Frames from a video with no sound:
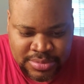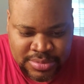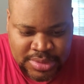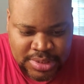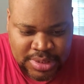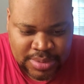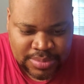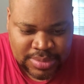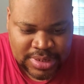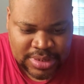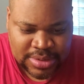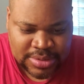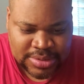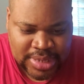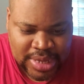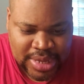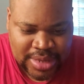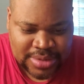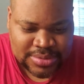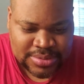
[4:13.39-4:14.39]
Middies
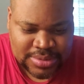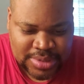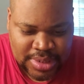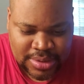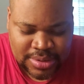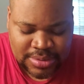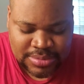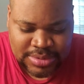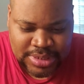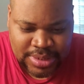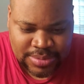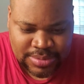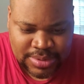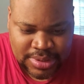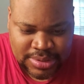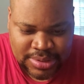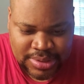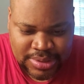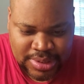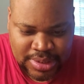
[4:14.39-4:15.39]
had taken
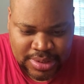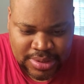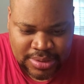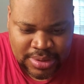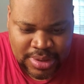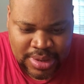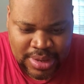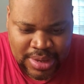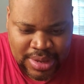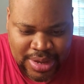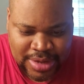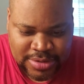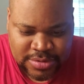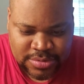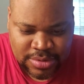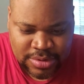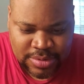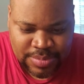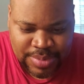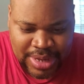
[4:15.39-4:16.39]
7-0 lead as
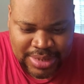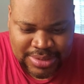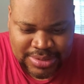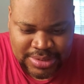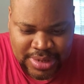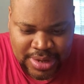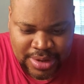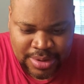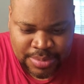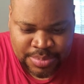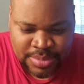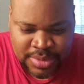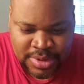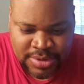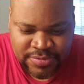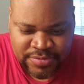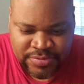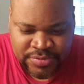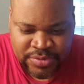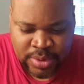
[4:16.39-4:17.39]
quarterback Tom
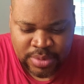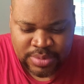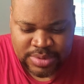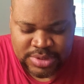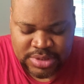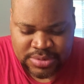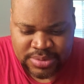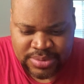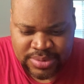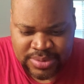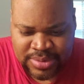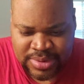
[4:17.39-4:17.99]
Forrestal